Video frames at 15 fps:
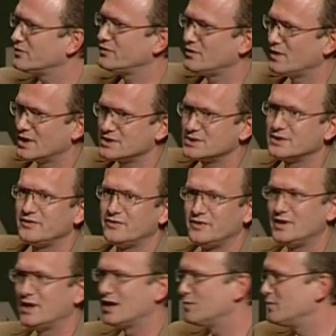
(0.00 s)
You actually
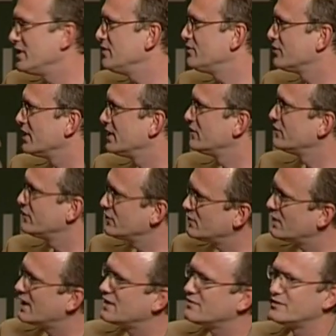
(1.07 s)
see how many friends you
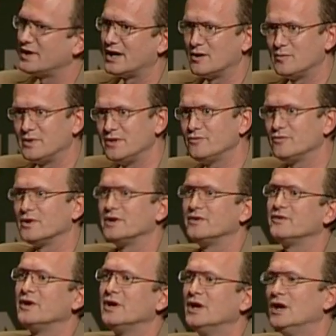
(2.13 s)
have and how many
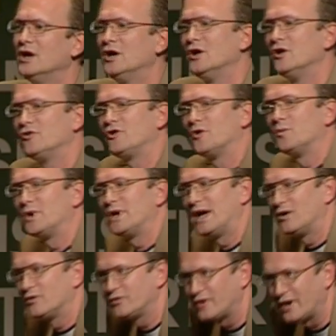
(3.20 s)
friends someone
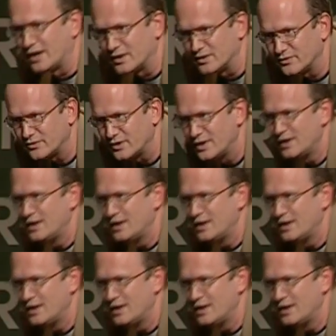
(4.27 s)
else has.